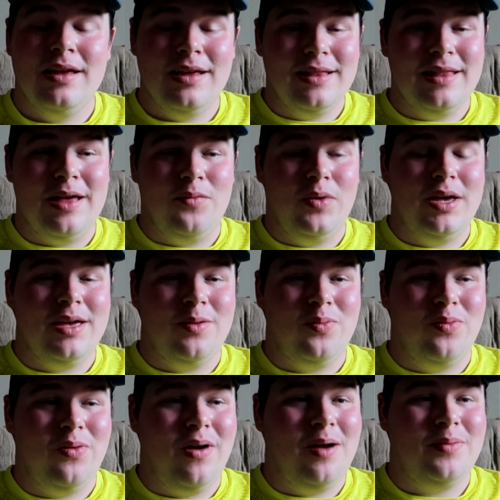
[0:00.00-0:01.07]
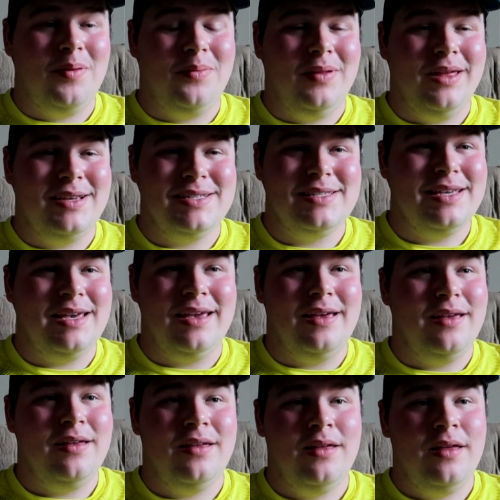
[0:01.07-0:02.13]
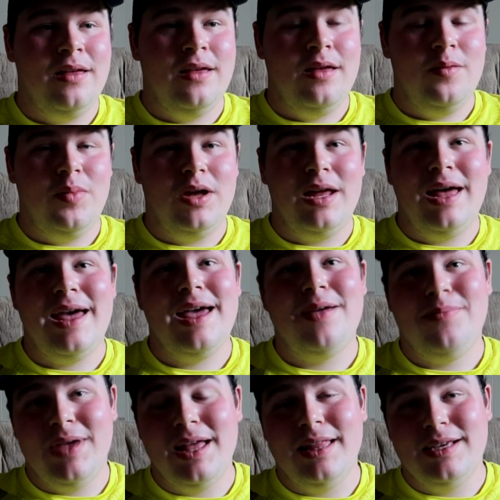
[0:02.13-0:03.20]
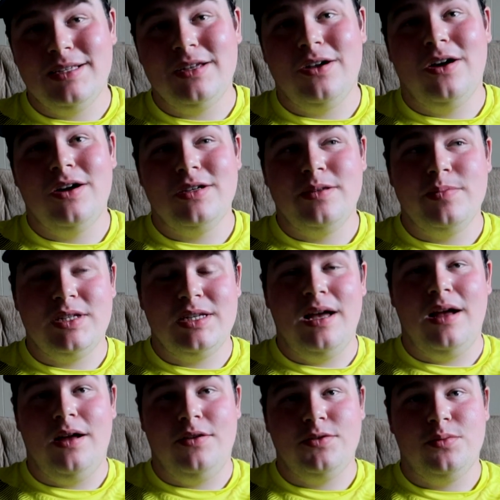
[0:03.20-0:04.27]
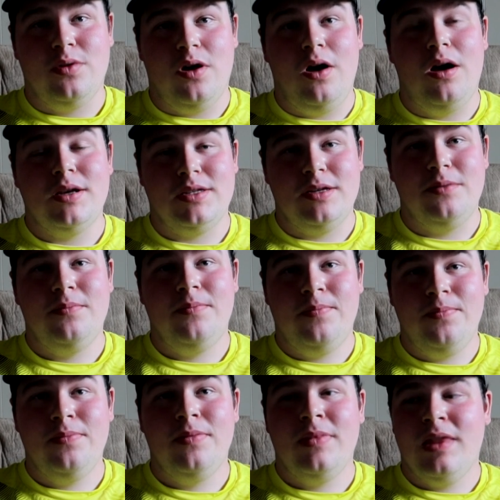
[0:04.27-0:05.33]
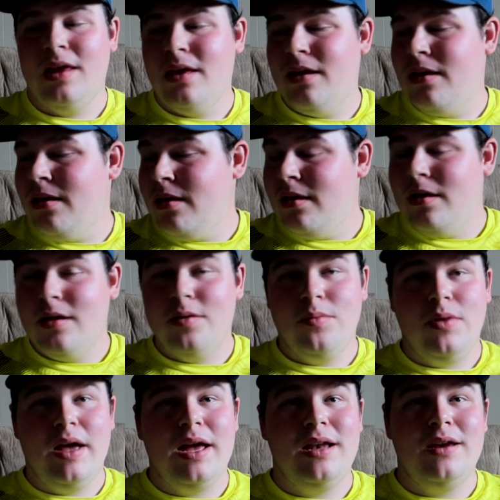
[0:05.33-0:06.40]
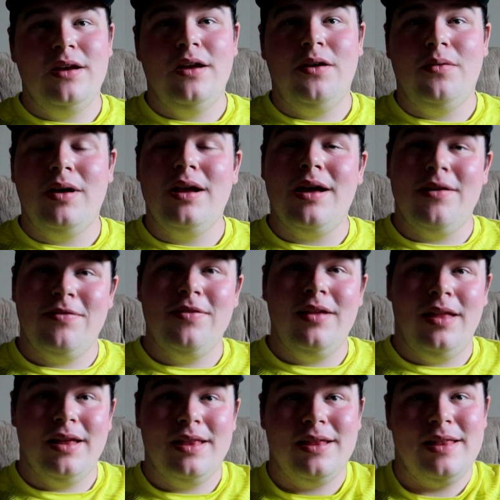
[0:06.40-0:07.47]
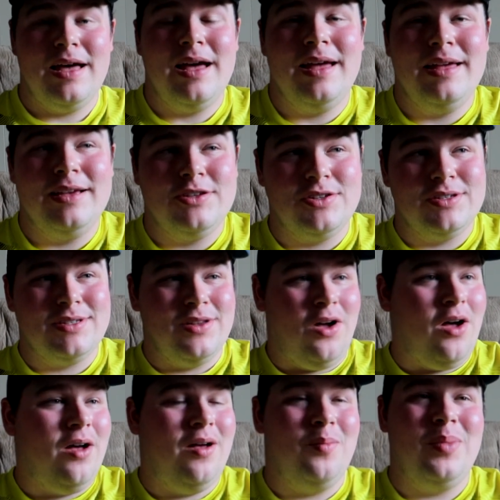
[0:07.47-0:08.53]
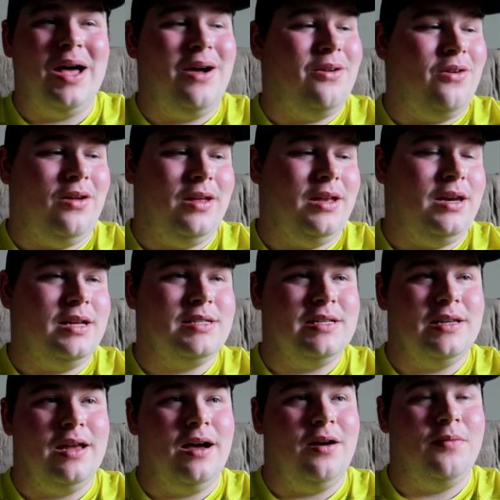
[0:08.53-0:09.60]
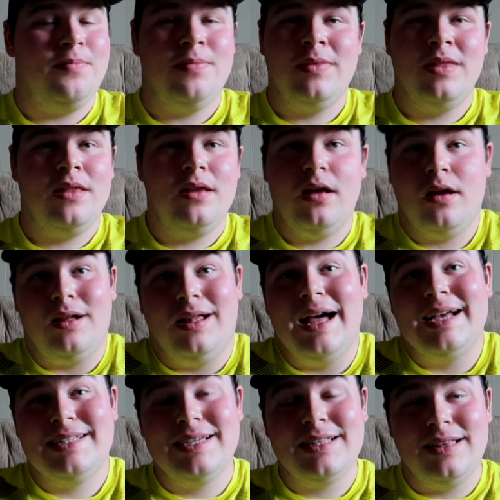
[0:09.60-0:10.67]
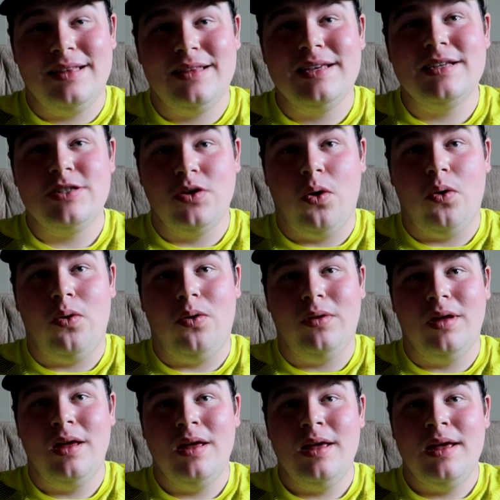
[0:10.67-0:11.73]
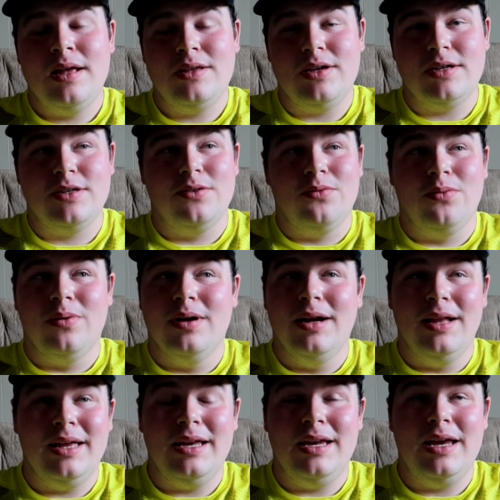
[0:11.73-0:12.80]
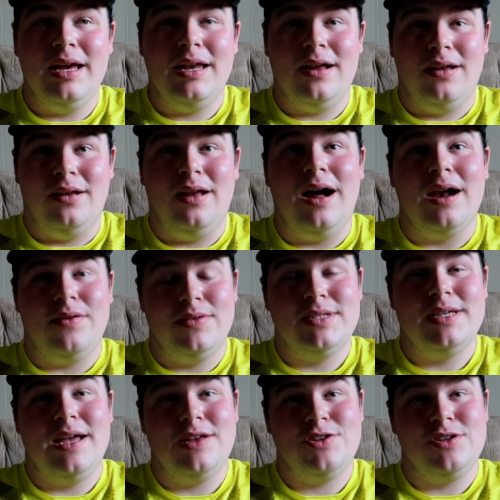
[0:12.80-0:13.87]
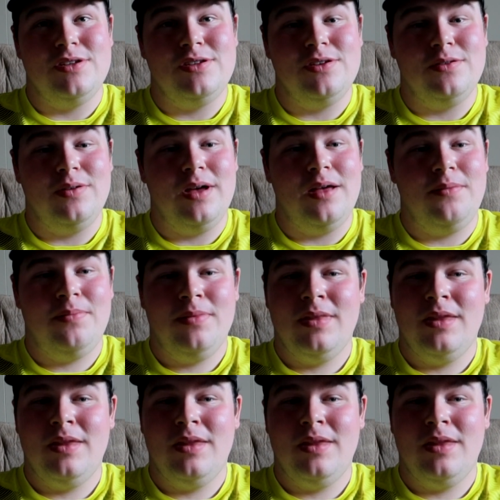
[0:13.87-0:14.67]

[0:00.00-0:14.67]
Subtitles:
than we could probably see. But hey, at least the cars themselves were awesome. And you know what? I feel like that is just about all you need to know. A classic this old doesn't really need a lot of attention to it,